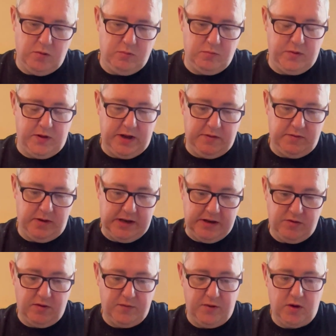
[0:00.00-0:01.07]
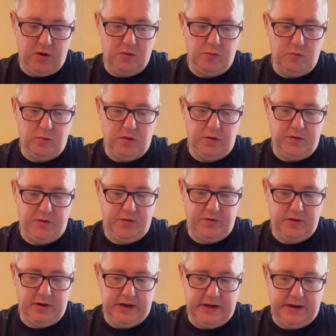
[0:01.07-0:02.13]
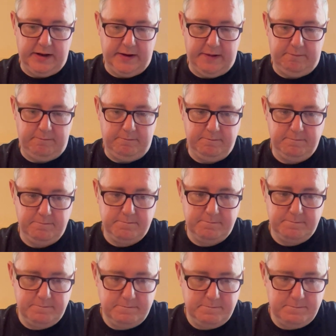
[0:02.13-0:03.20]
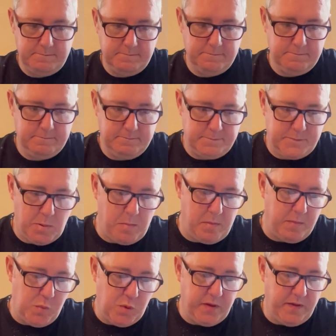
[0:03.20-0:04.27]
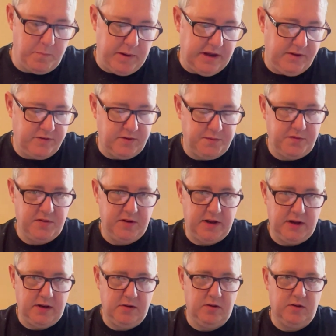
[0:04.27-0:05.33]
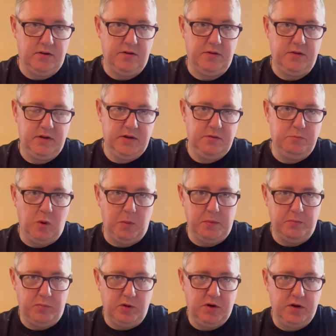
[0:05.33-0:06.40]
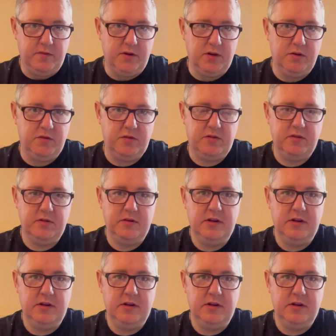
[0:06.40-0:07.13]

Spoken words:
the interview was probably one of the best I've seen on Mormon Book Reviews.